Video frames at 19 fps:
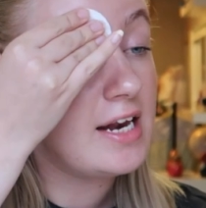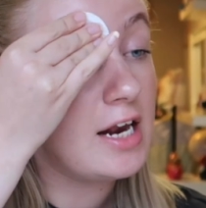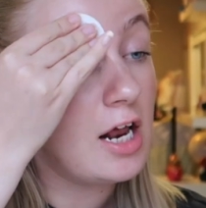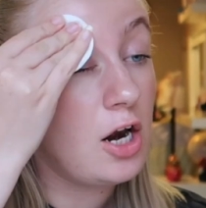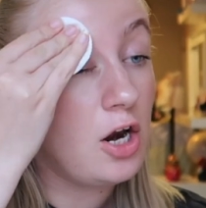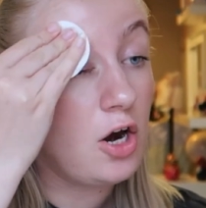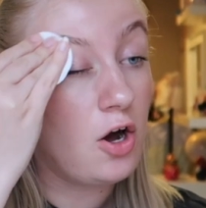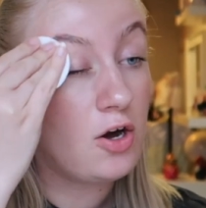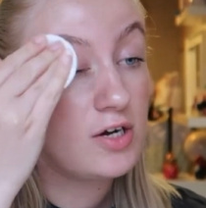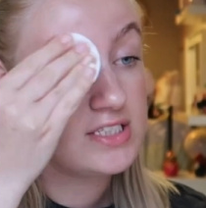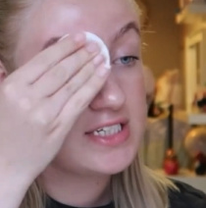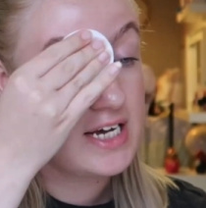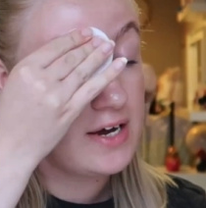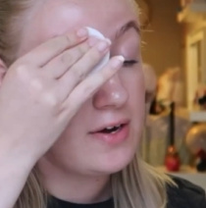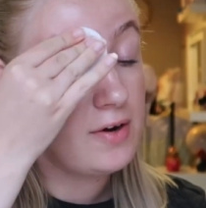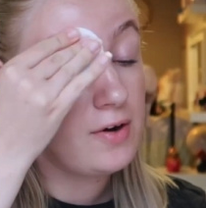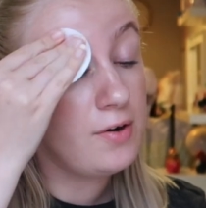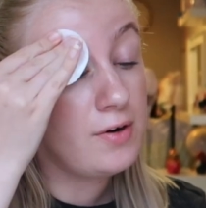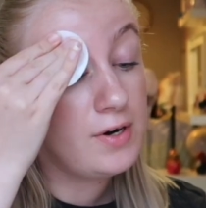in
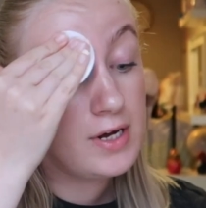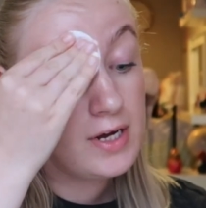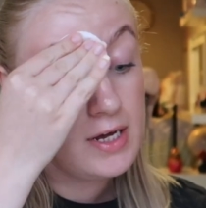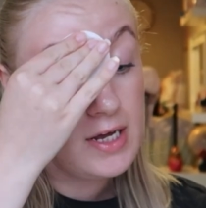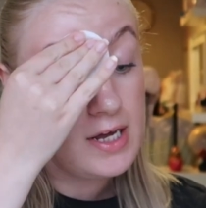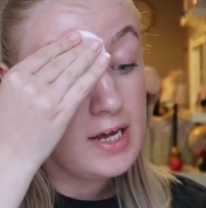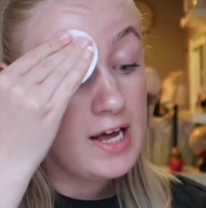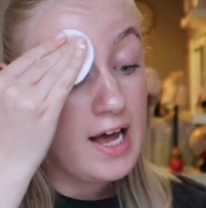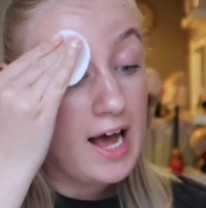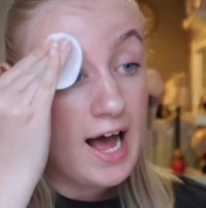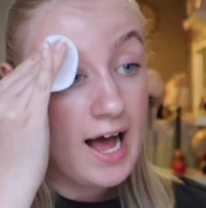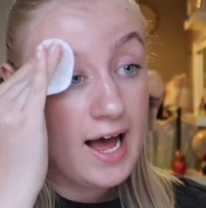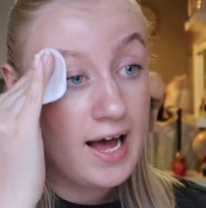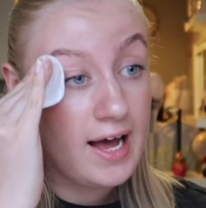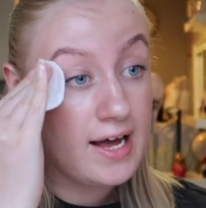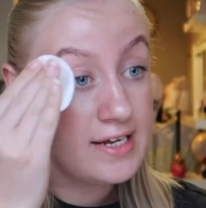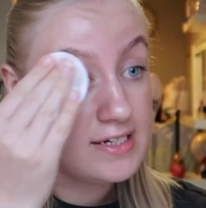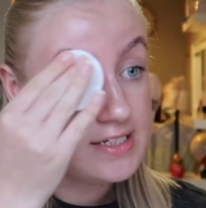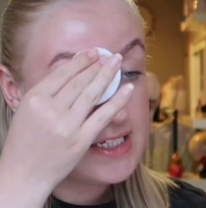lockdown,
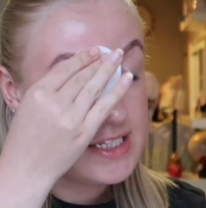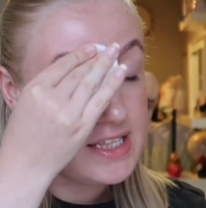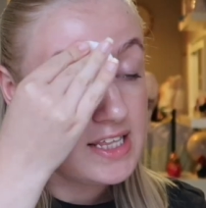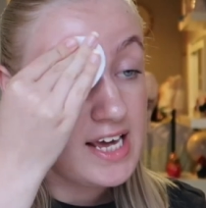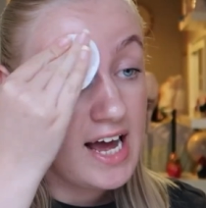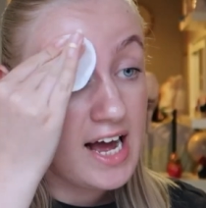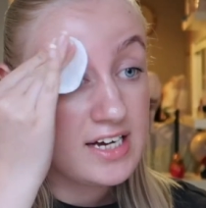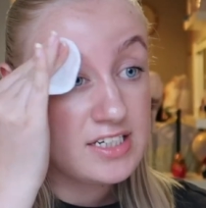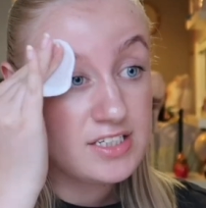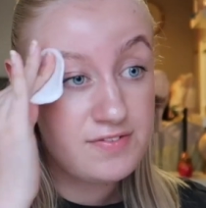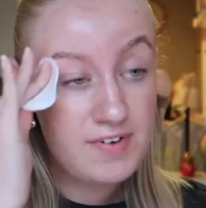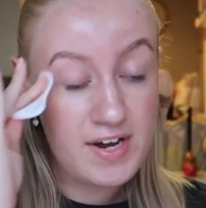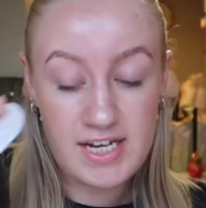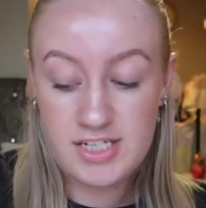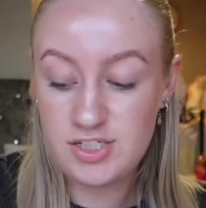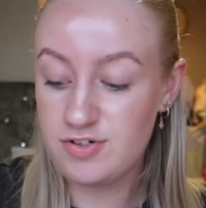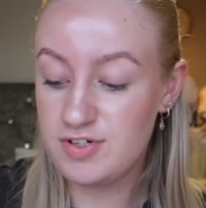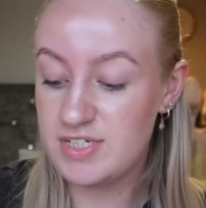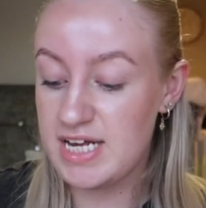and the
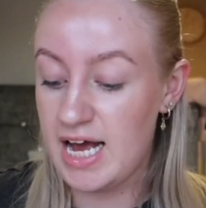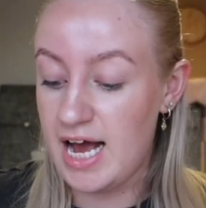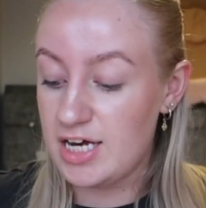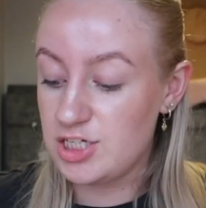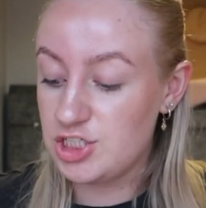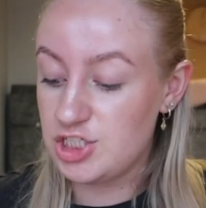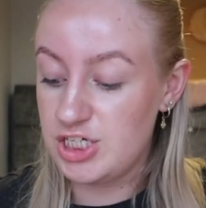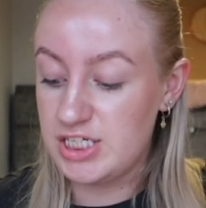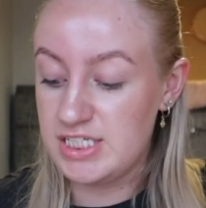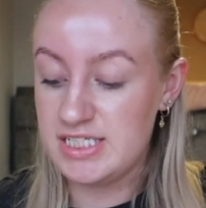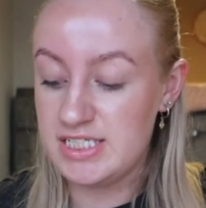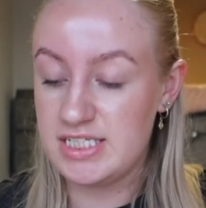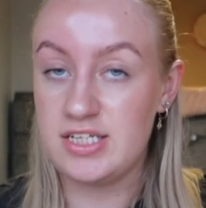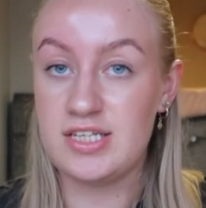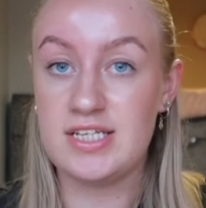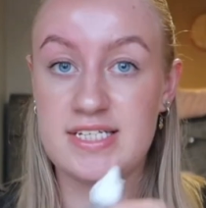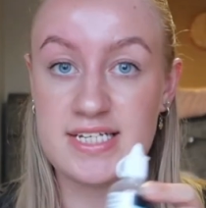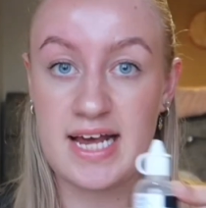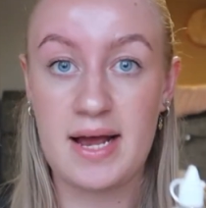activator is actually
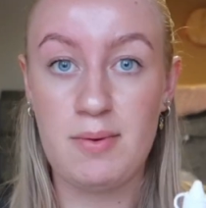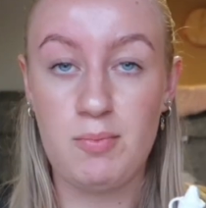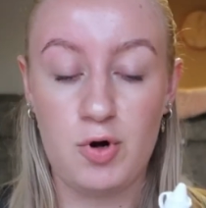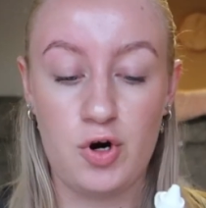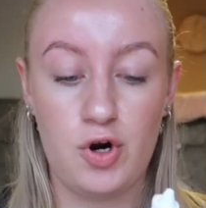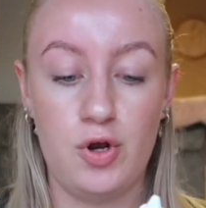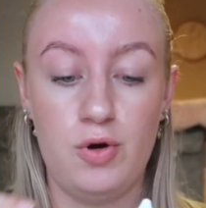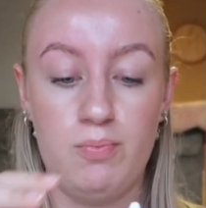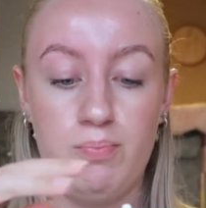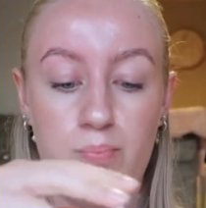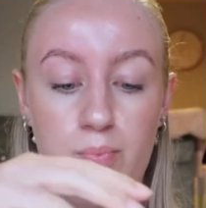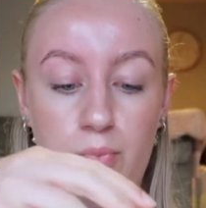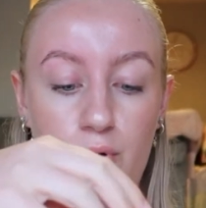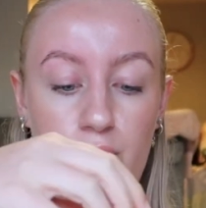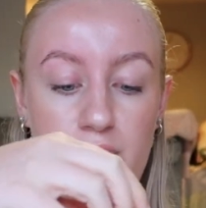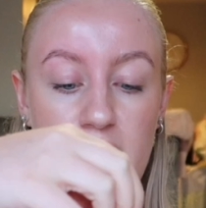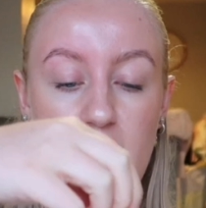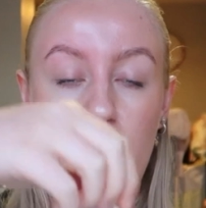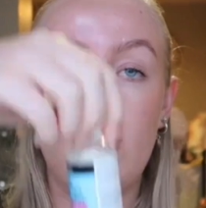still the same one I
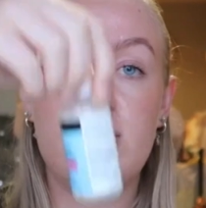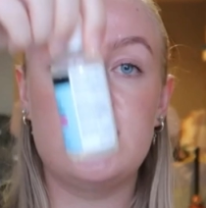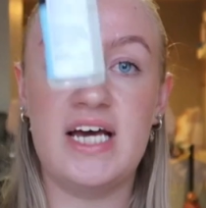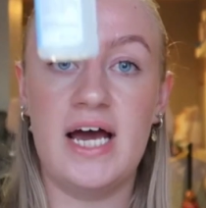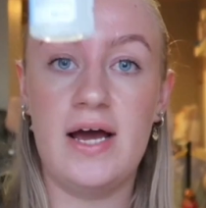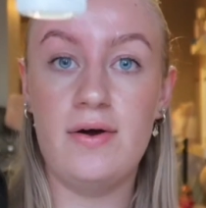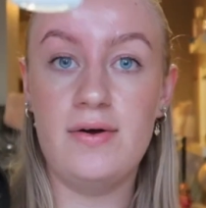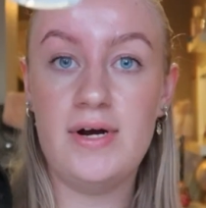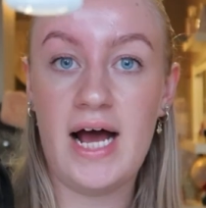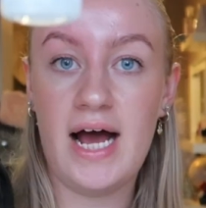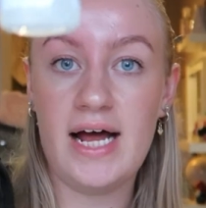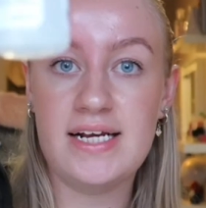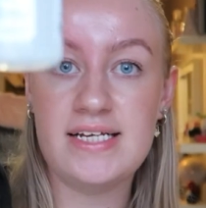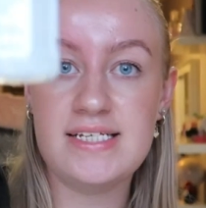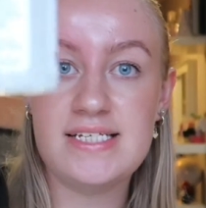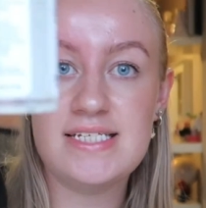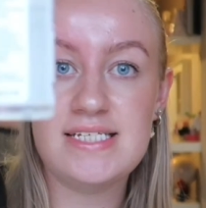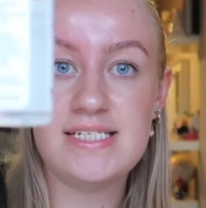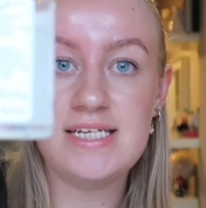bought in lockdown, and
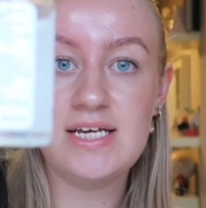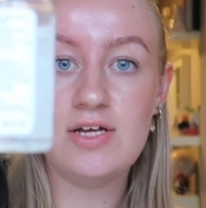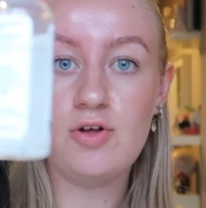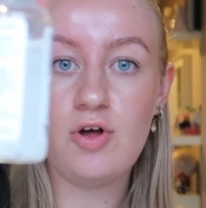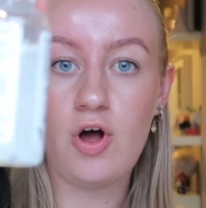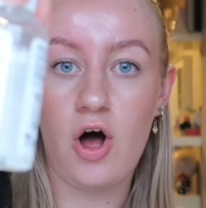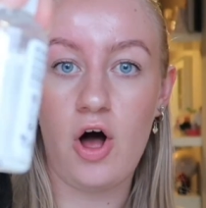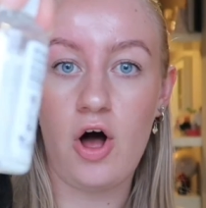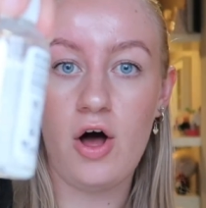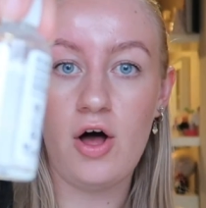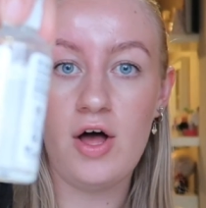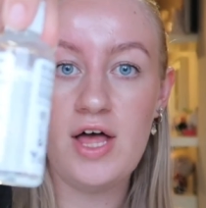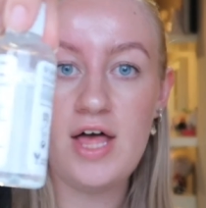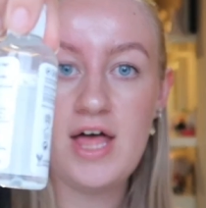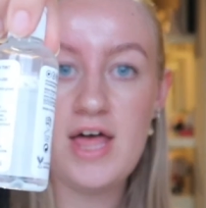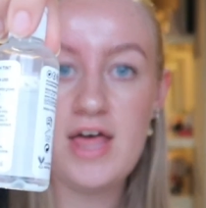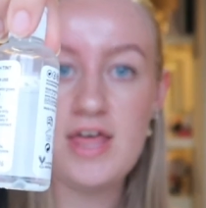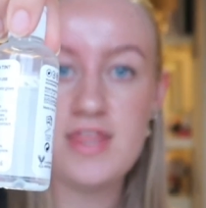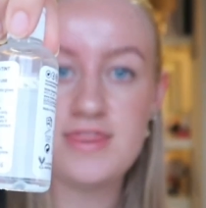it's still got
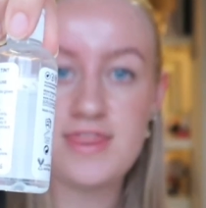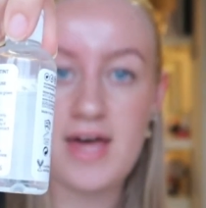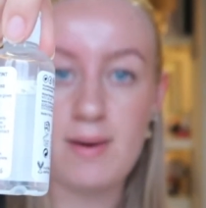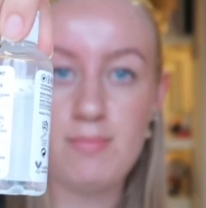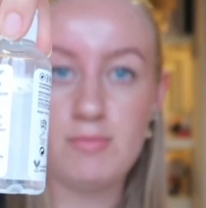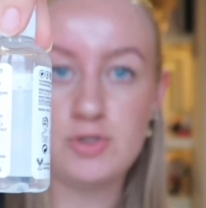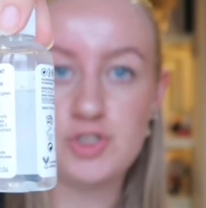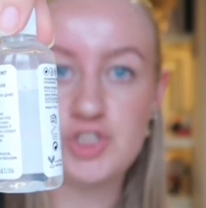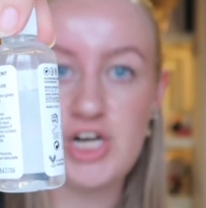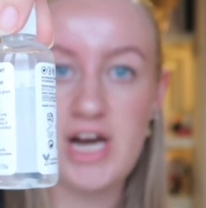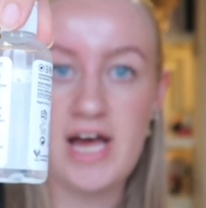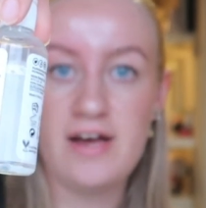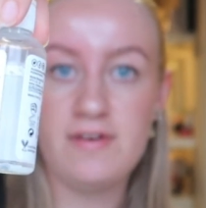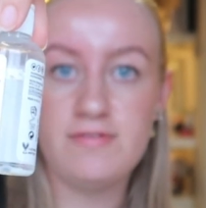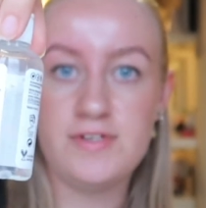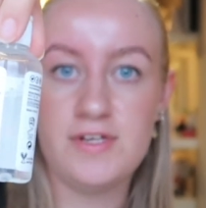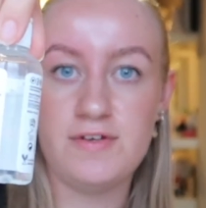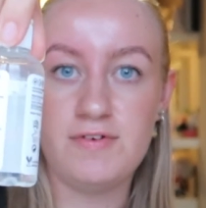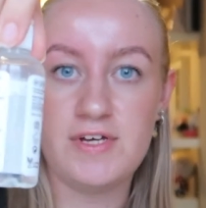that much
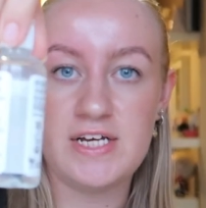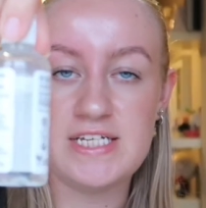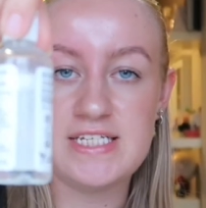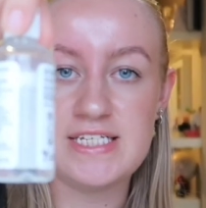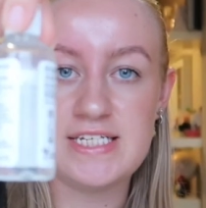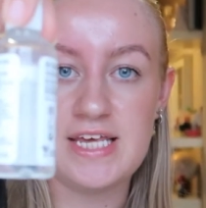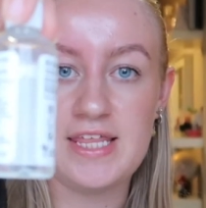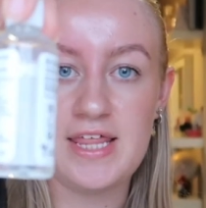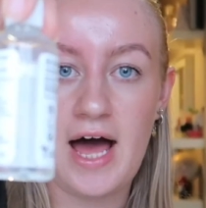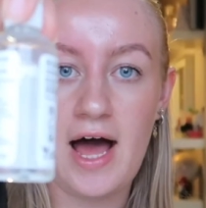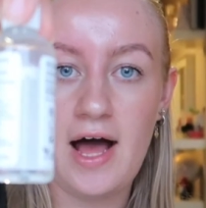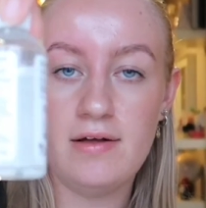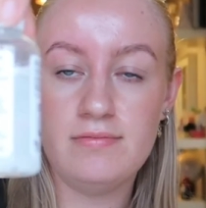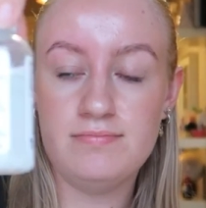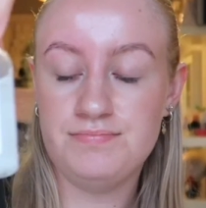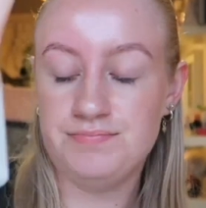left if you can see that.